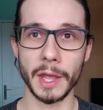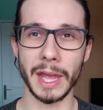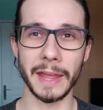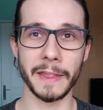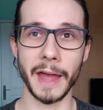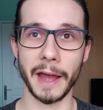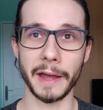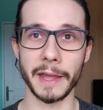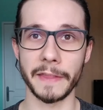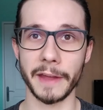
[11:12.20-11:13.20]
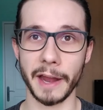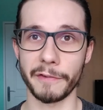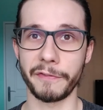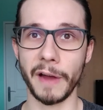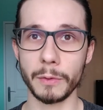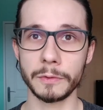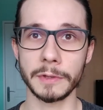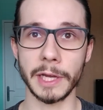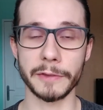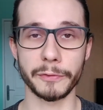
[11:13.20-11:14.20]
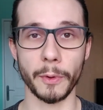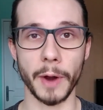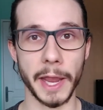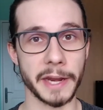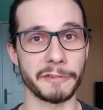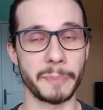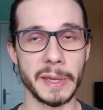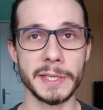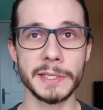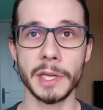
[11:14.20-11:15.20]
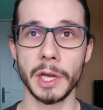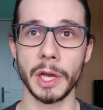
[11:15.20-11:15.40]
and that I found that for INFPs,